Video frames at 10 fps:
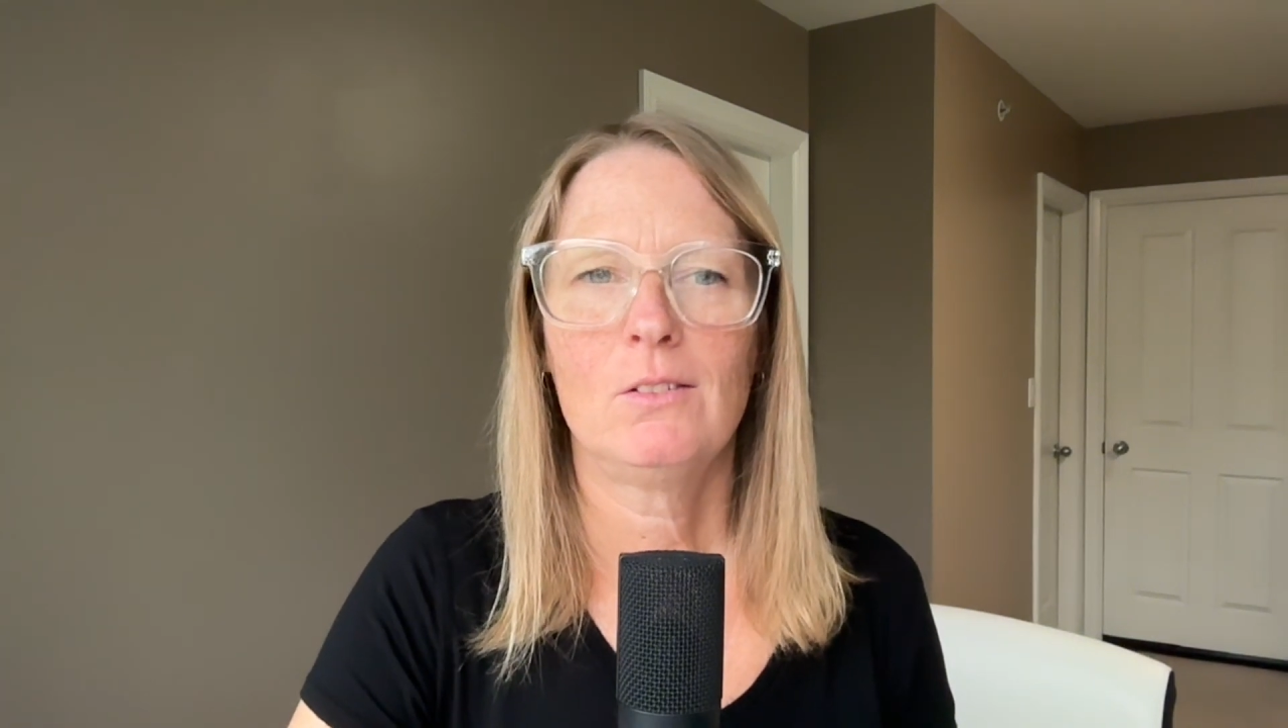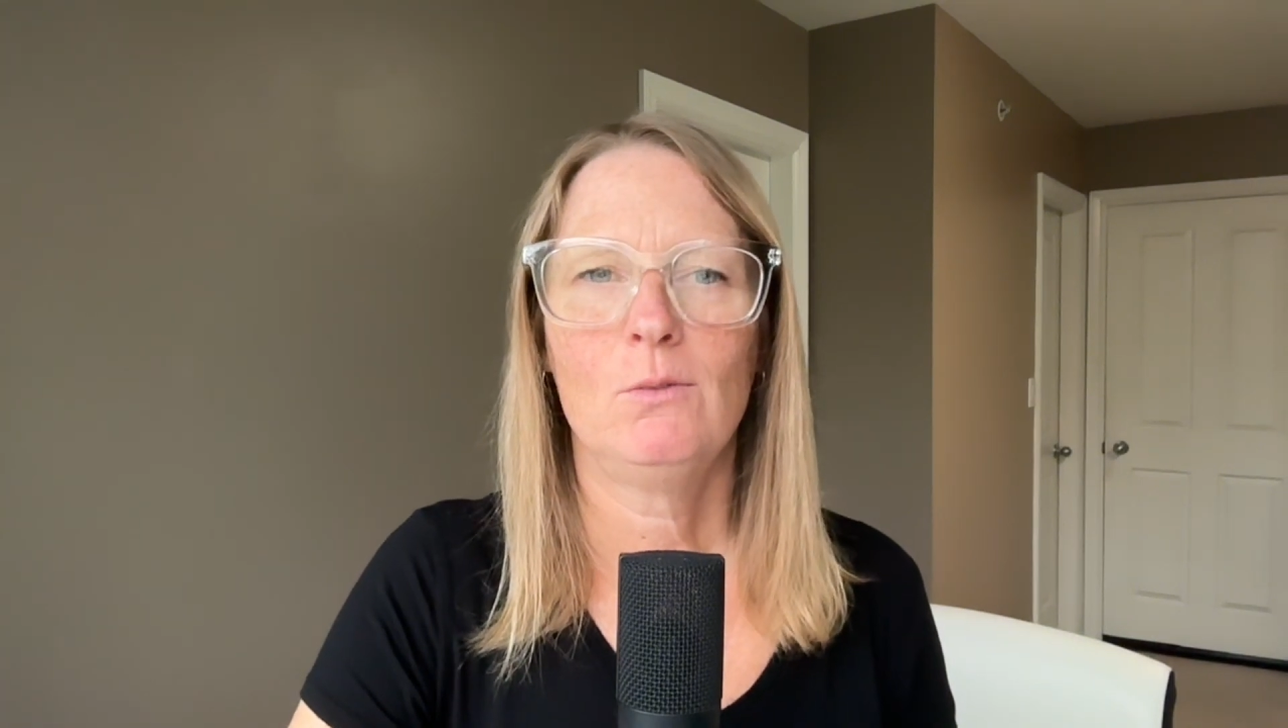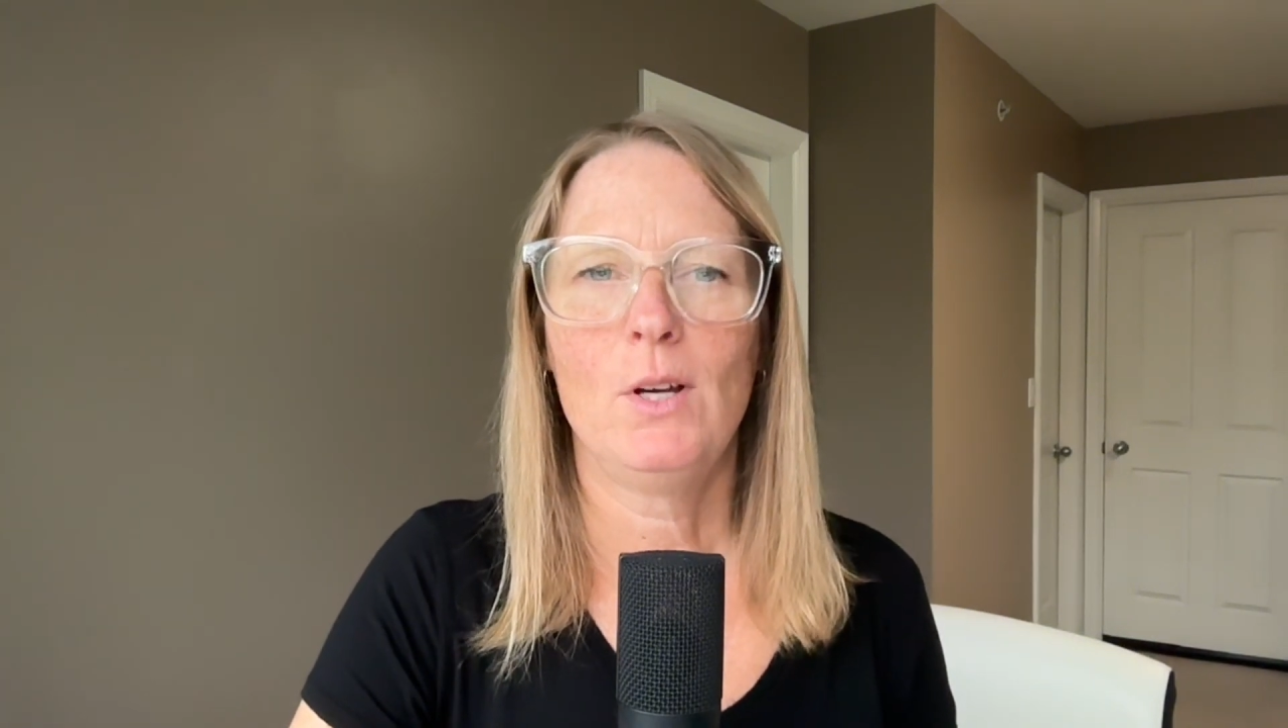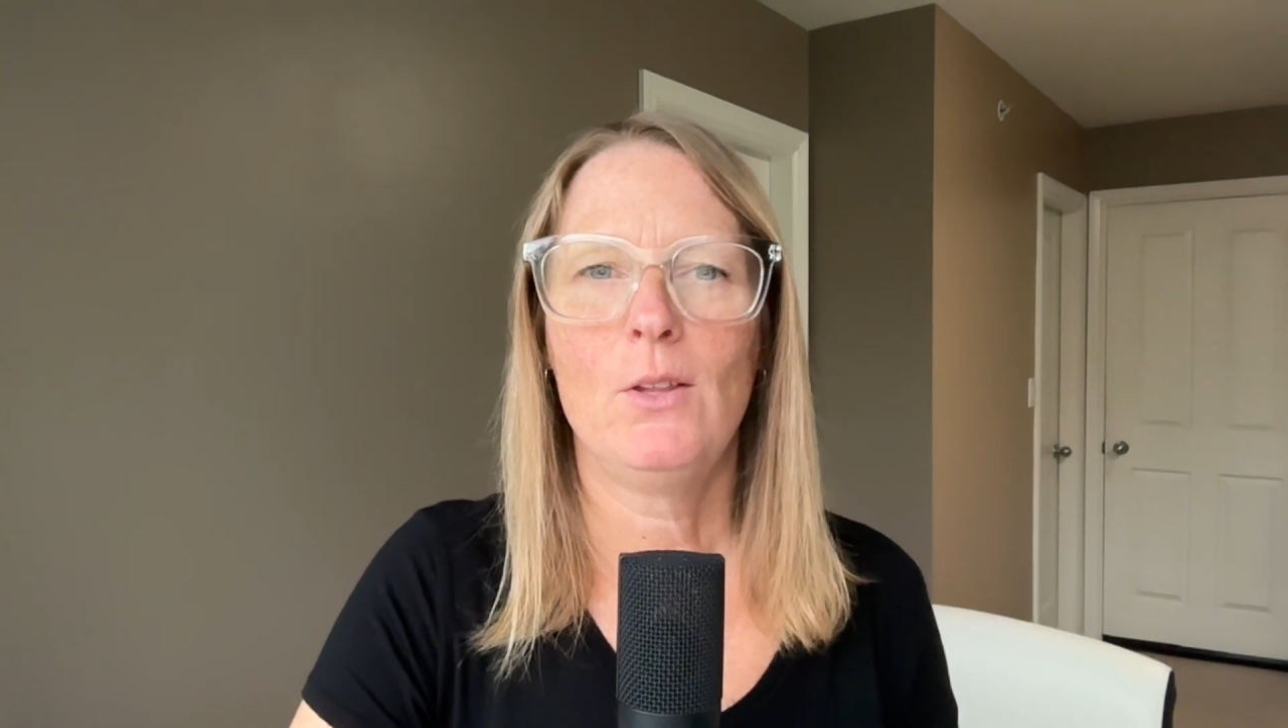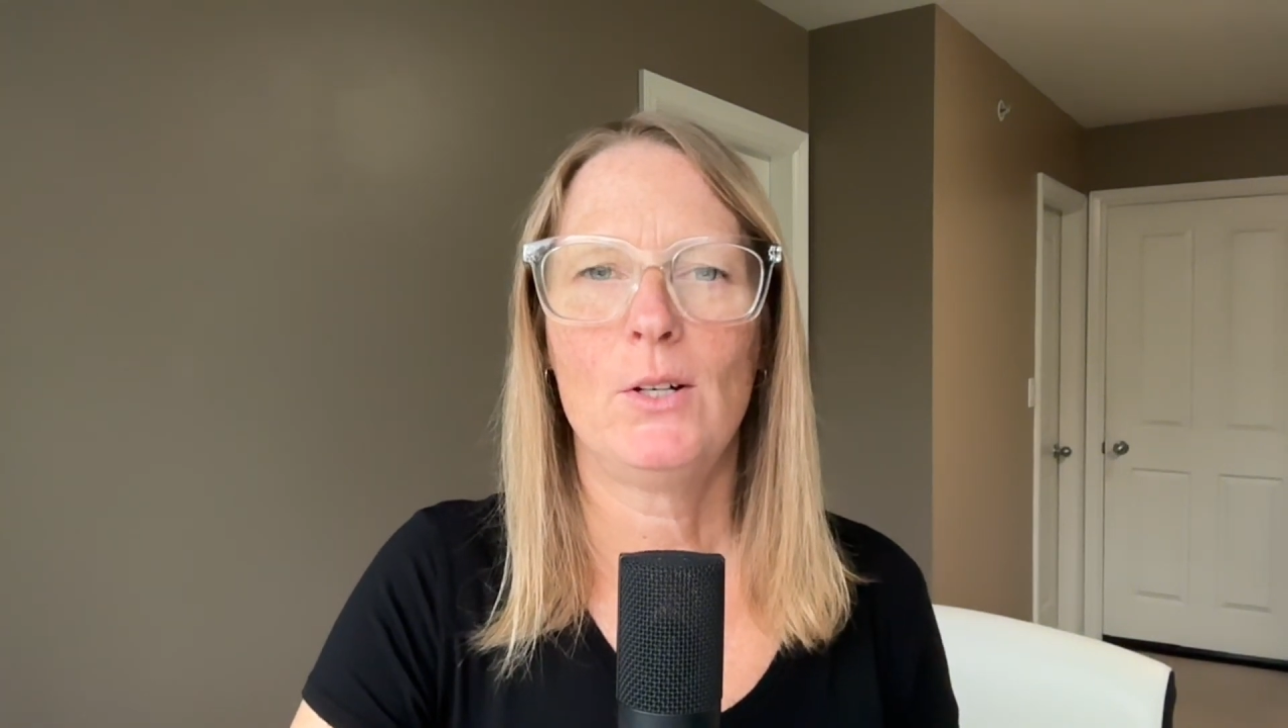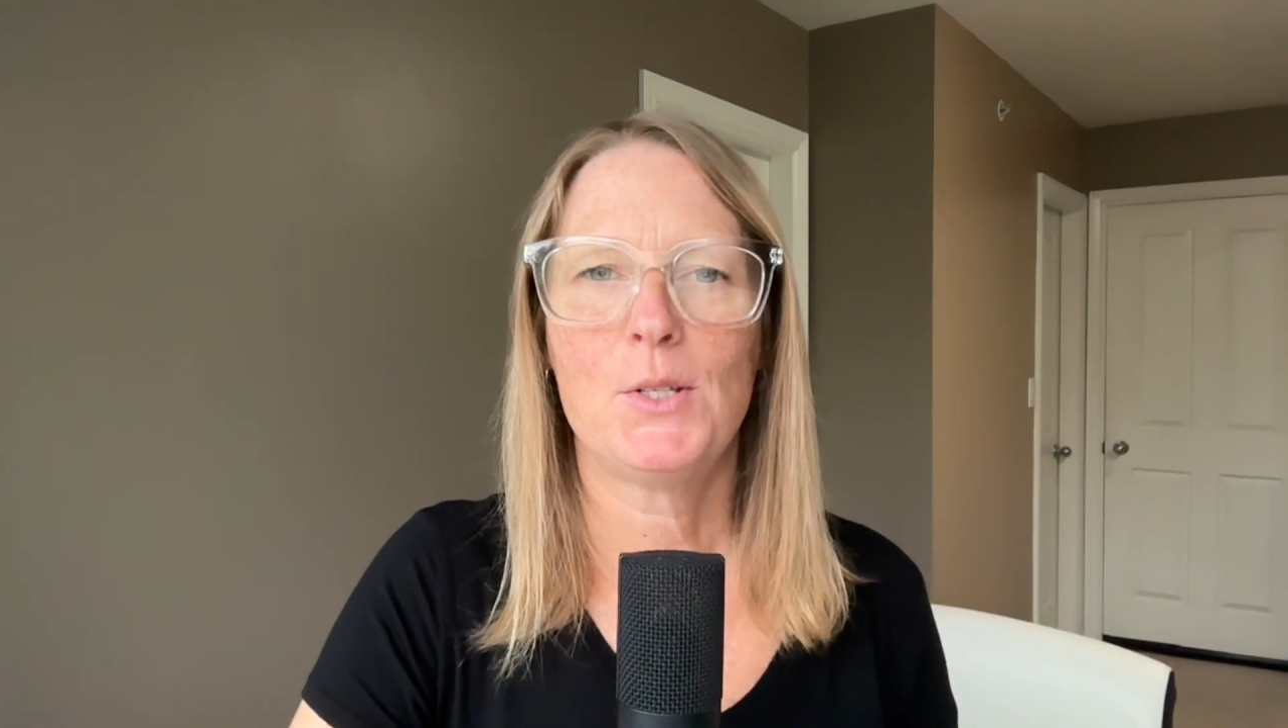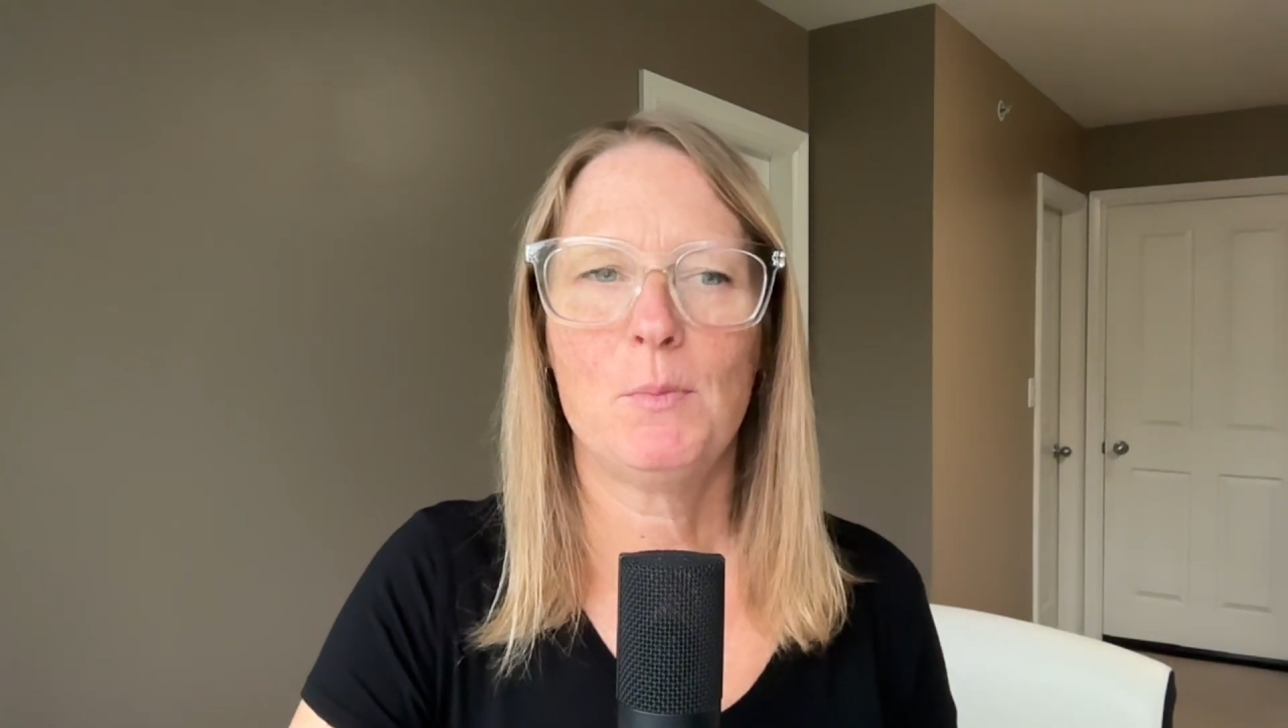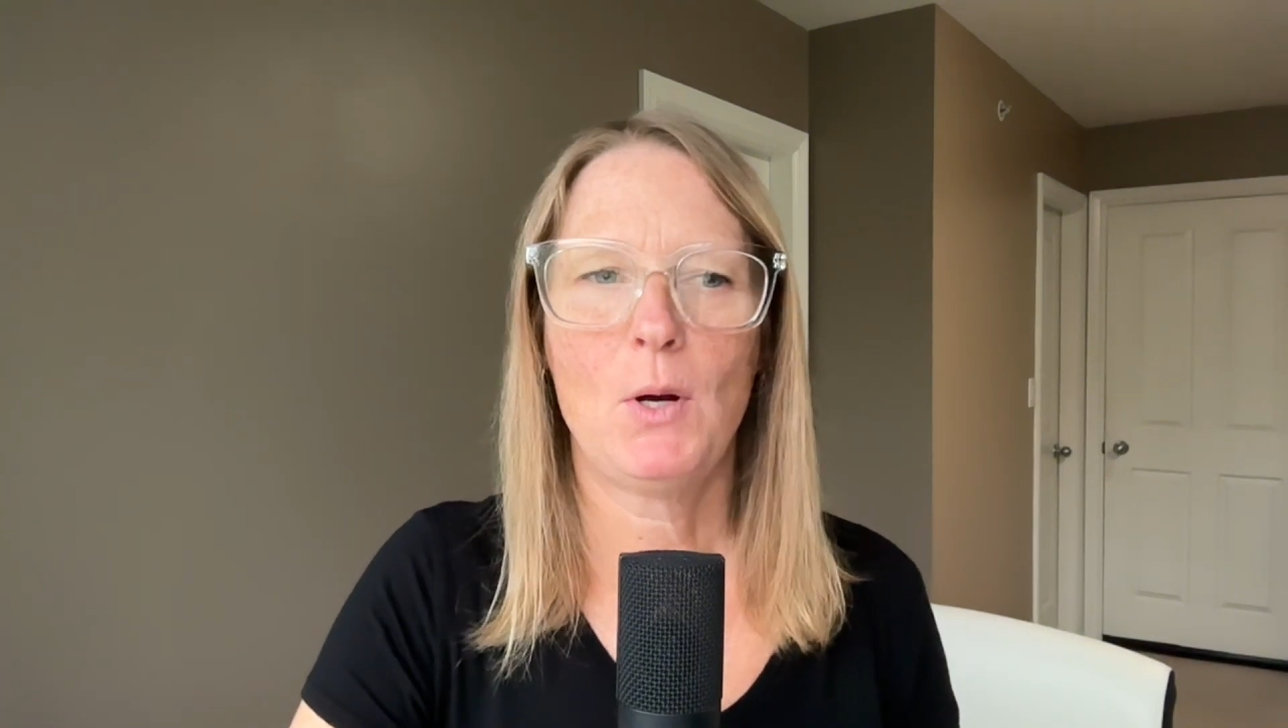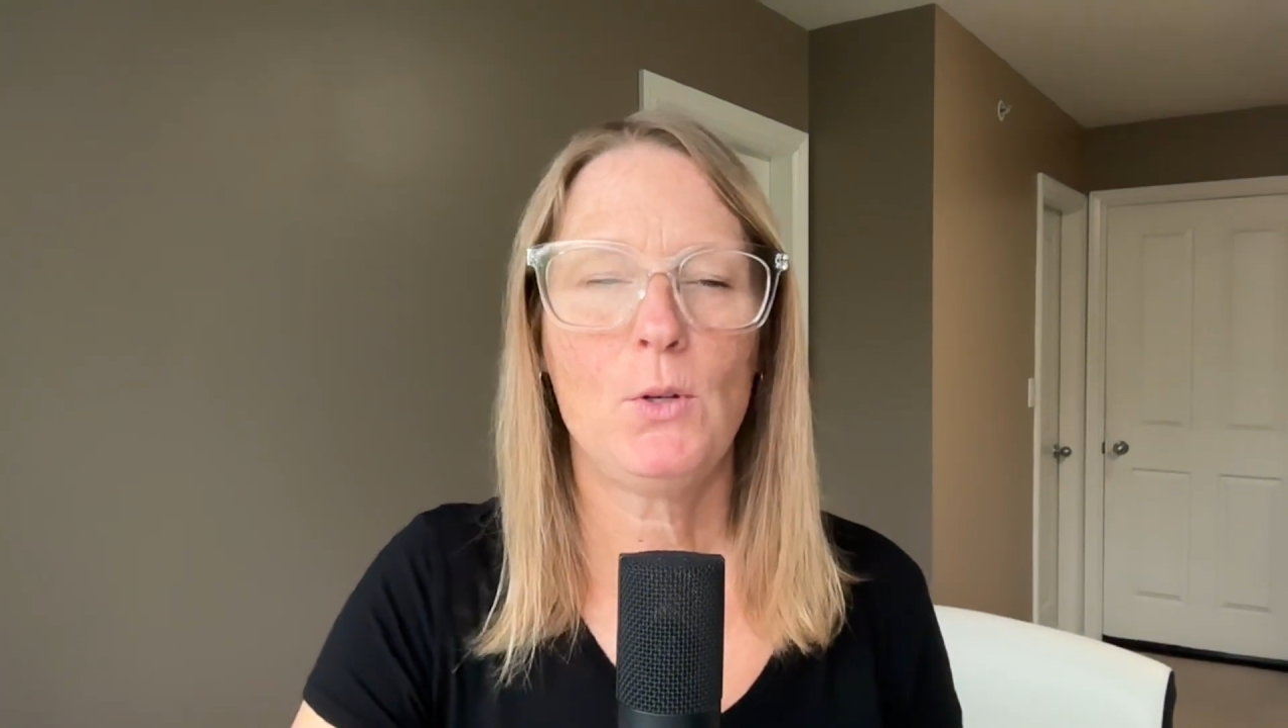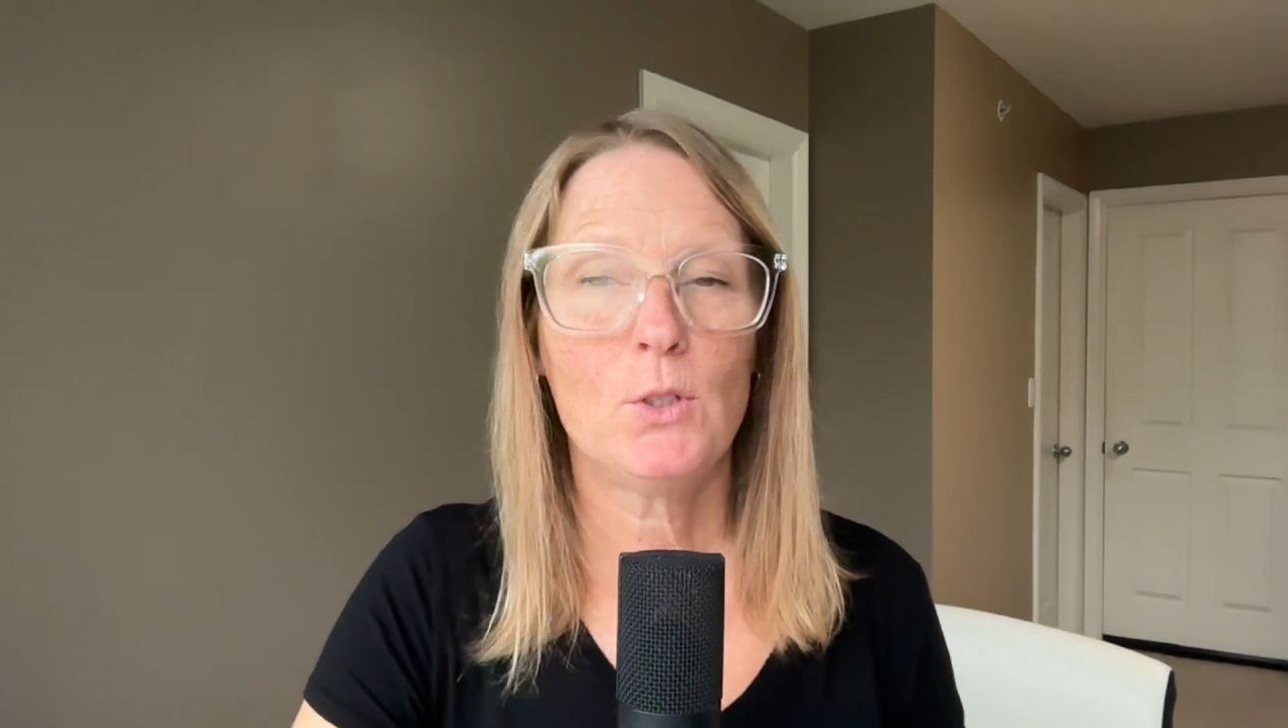whether it's
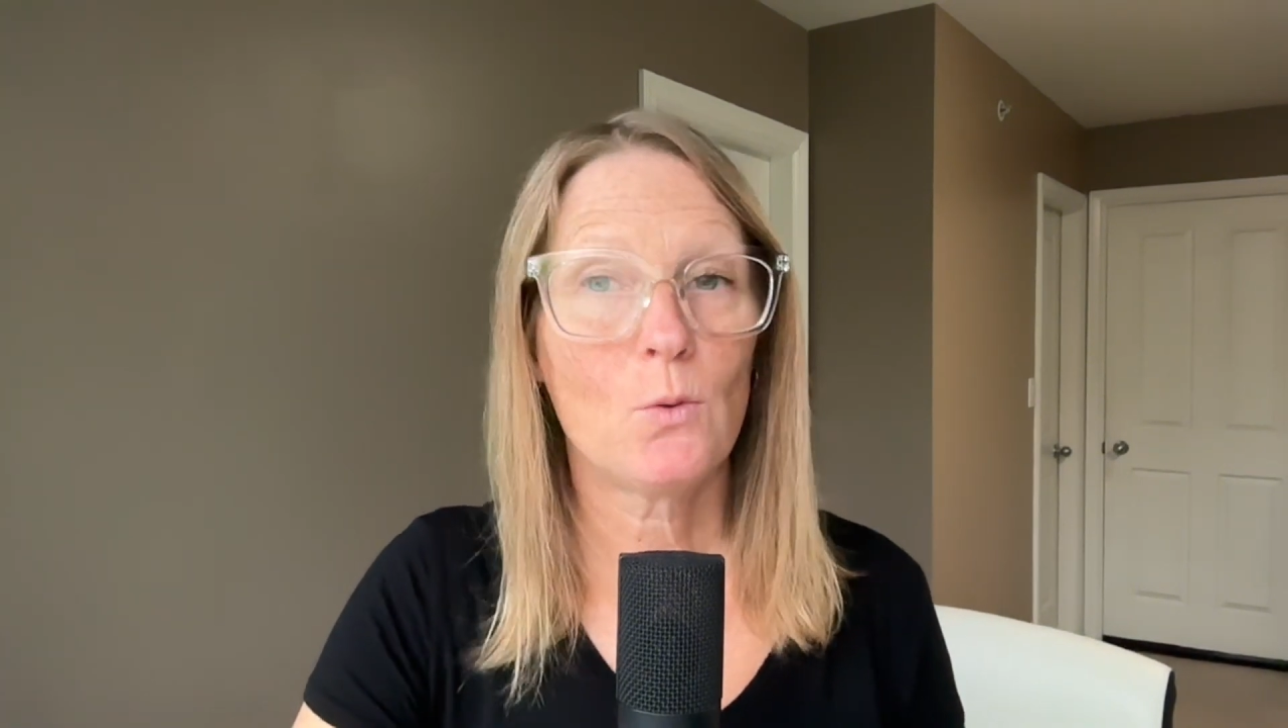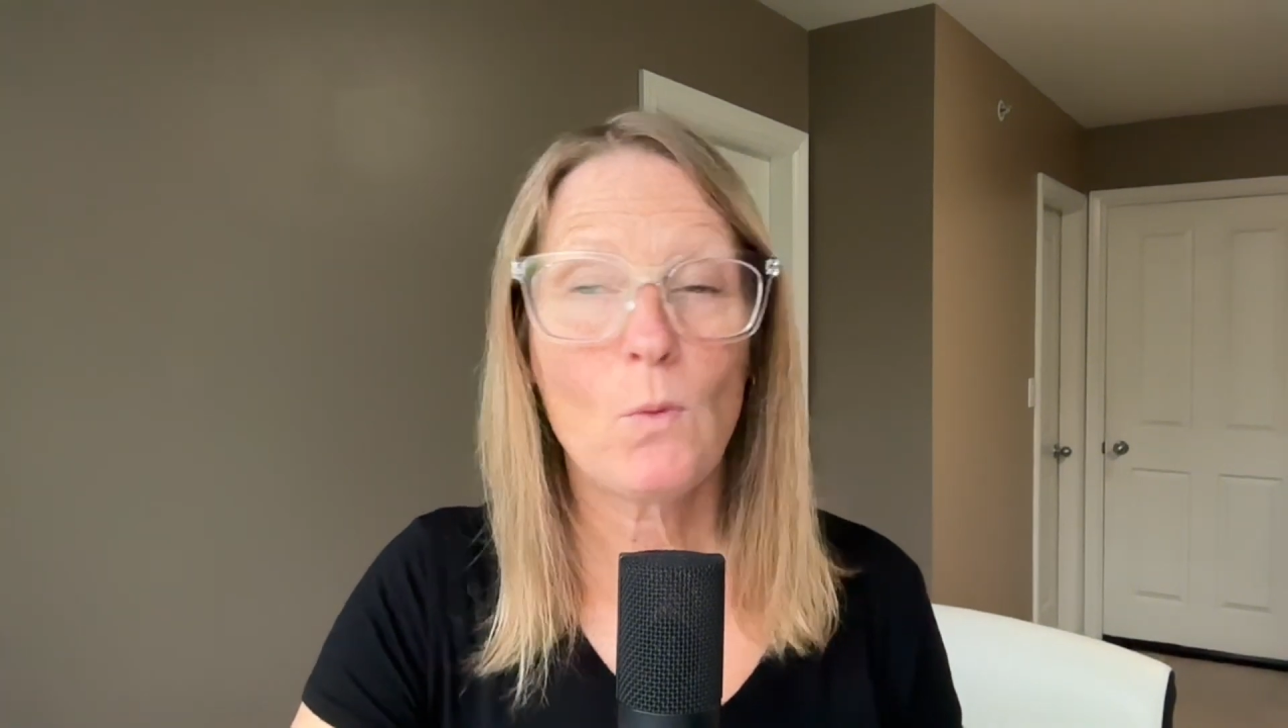about your